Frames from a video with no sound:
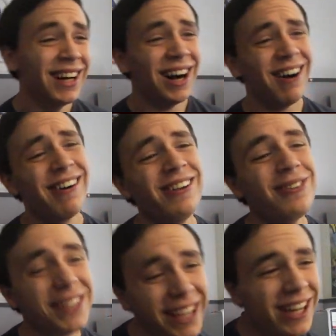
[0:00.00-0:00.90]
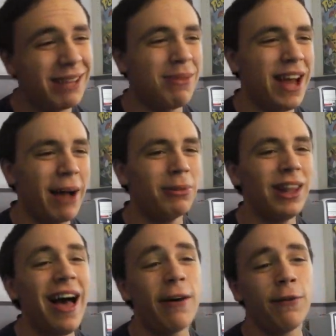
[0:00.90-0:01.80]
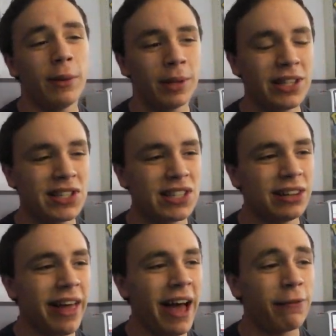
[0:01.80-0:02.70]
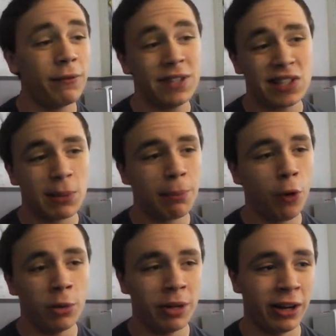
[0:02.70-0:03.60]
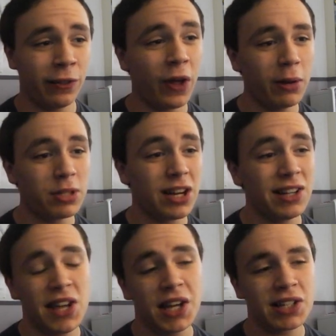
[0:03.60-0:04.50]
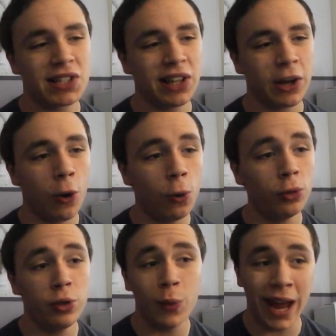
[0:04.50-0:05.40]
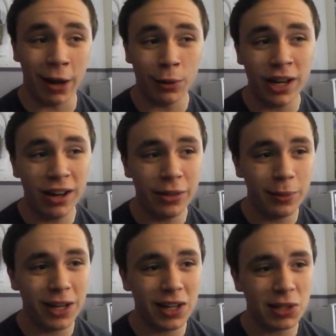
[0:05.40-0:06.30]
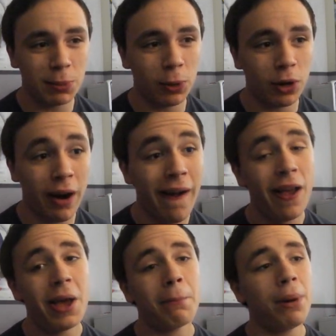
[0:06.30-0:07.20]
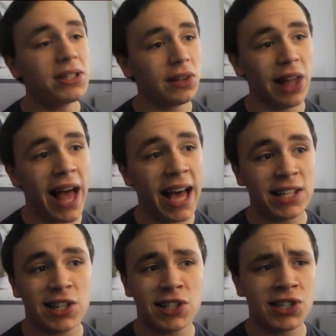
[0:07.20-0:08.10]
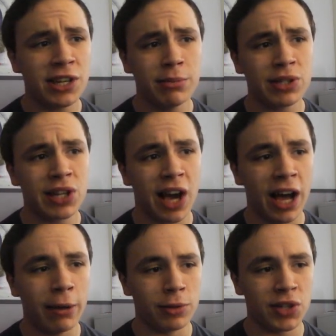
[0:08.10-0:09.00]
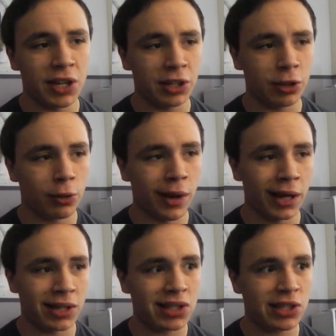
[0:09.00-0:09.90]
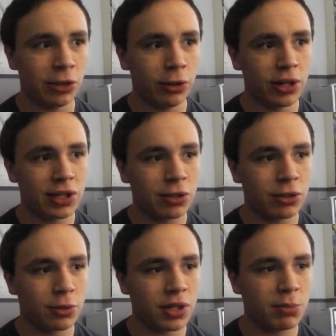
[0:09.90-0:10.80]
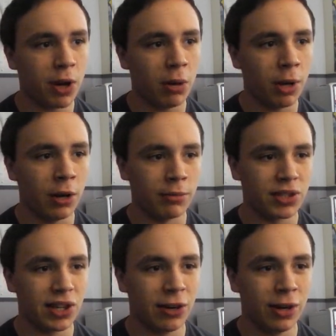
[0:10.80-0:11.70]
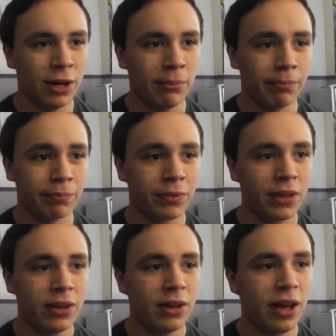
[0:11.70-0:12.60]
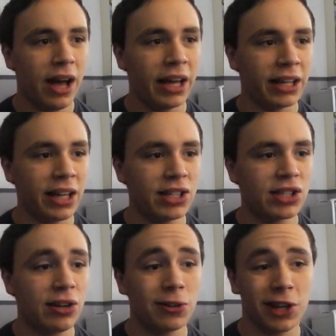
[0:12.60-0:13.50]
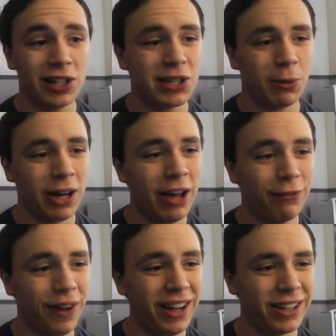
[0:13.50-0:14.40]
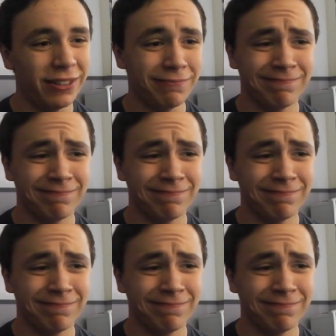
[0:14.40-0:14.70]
Are you kidding me? I'm laughing, but this is a laugh of disappointment. I thought it was going to take us to like a whole new area that we could explore, but alas, it seems that I was incorrect. Still gonna search for this Bob-omb, so, I guess I'll cut to when I find him.